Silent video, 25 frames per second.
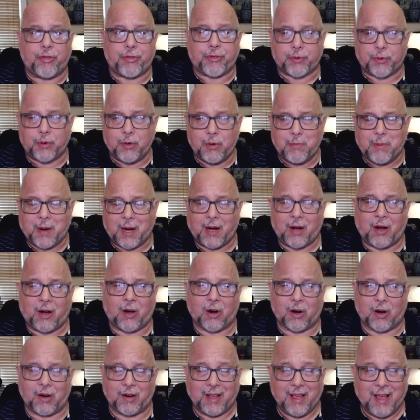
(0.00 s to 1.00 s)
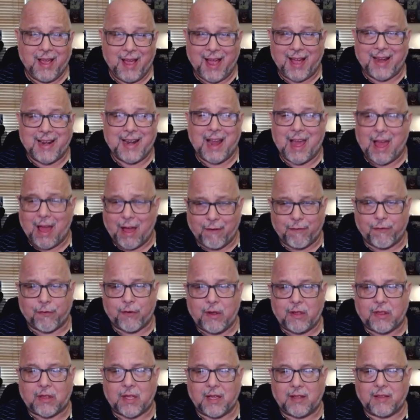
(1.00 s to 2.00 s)
through my heart, and in
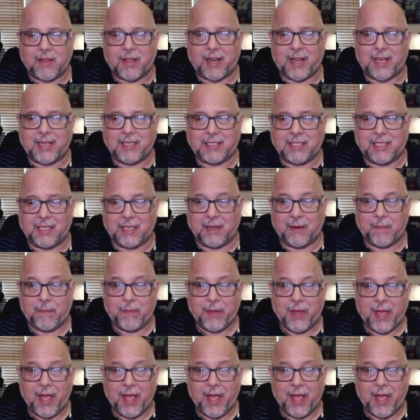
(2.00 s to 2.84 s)
everything that I did.